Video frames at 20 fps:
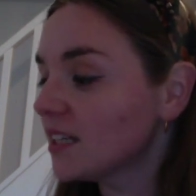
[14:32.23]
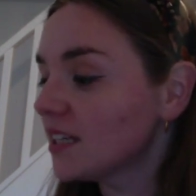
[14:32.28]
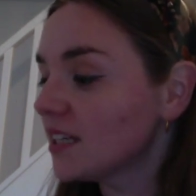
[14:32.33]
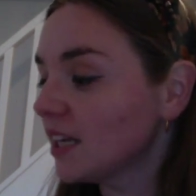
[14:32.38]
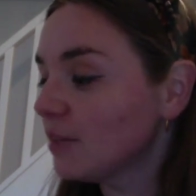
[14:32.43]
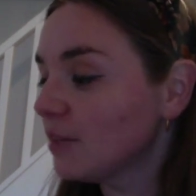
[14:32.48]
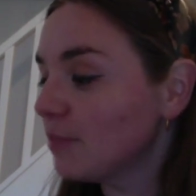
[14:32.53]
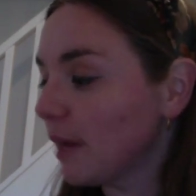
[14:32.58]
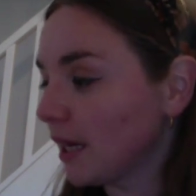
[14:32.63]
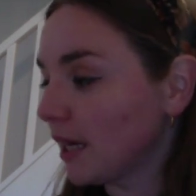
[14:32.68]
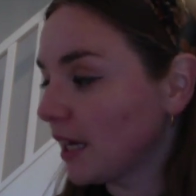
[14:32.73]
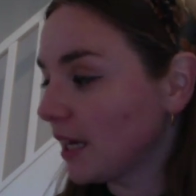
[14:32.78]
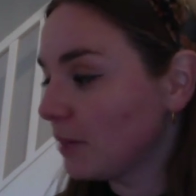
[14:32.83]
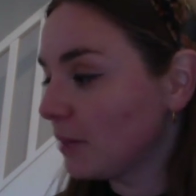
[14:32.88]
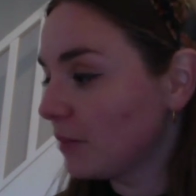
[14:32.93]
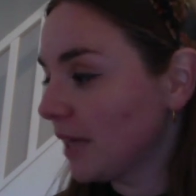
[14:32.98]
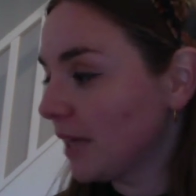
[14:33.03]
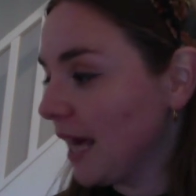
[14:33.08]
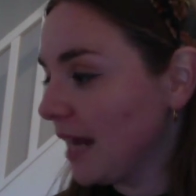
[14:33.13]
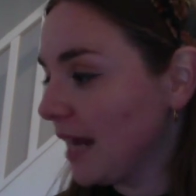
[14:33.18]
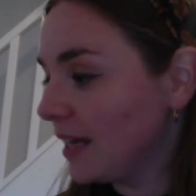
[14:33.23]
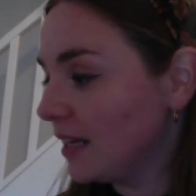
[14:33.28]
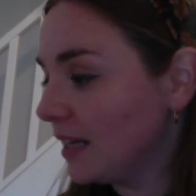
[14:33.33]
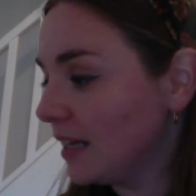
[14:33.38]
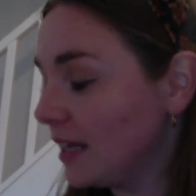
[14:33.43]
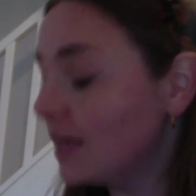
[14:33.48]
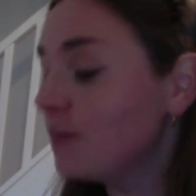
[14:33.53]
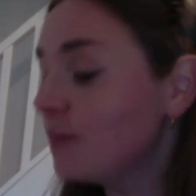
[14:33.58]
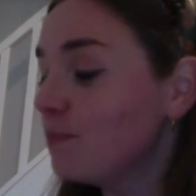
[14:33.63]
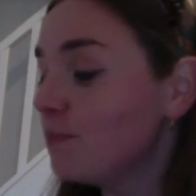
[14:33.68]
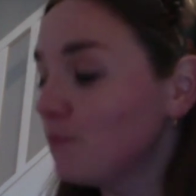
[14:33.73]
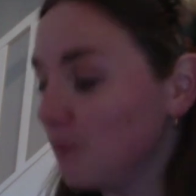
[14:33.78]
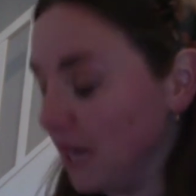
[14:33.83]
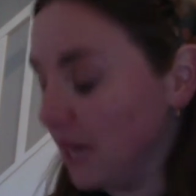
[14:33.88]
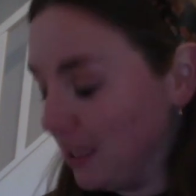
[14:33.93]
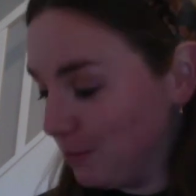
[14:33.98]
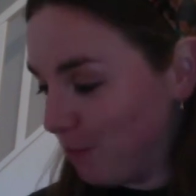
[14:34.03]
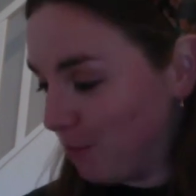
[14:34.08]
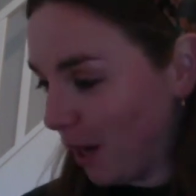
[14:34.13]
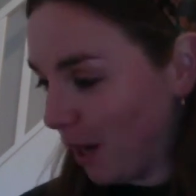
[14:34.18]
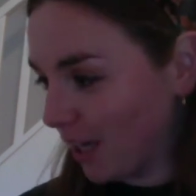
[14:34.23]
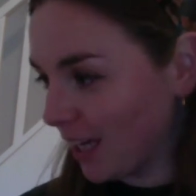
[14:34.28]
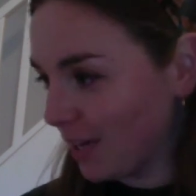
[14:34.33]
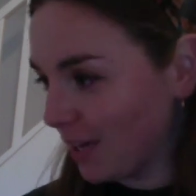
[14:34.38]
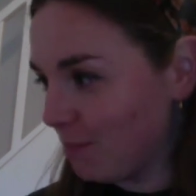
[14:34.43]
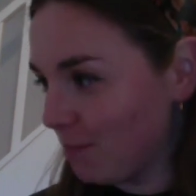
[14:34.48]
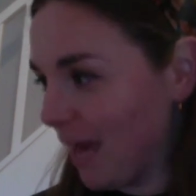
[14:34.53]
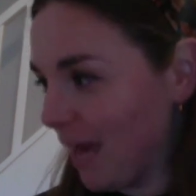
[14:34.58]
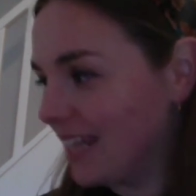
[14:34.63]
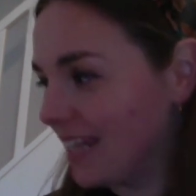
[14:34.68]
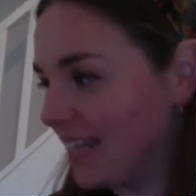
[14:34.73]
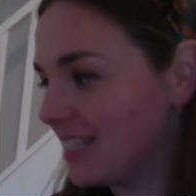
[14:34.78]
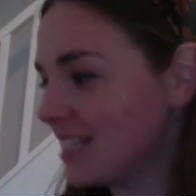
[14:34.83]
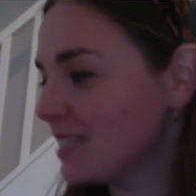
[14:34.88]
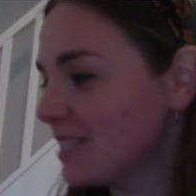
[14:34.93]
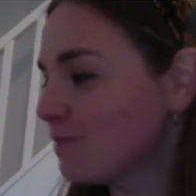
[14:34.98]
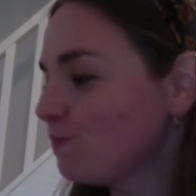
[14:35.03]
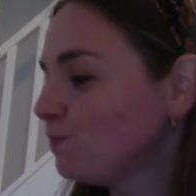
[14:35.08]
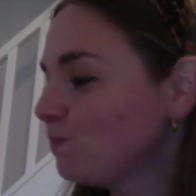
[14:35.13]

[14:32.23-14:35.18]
in Buckingham Palace.